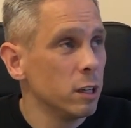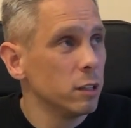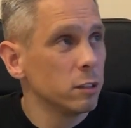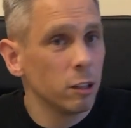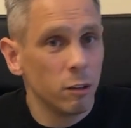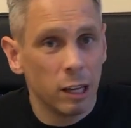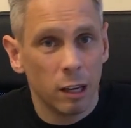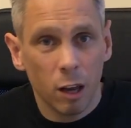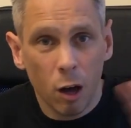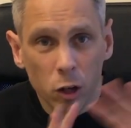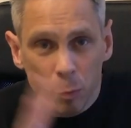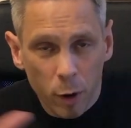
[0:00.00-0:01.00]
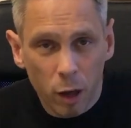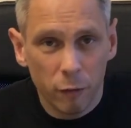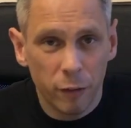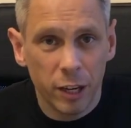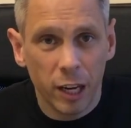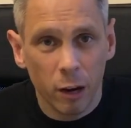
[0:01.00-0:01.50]
So that last part of the
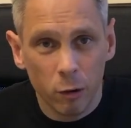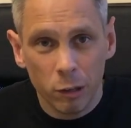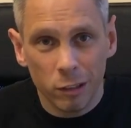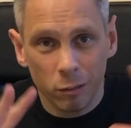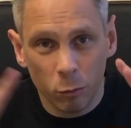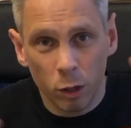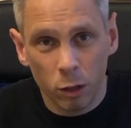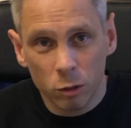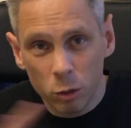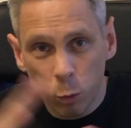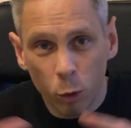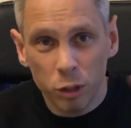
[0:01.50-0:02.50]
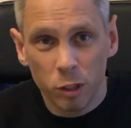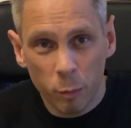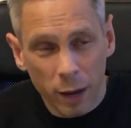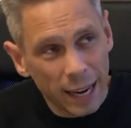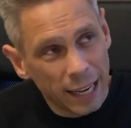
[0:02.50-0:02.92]
video, when I just watched it back,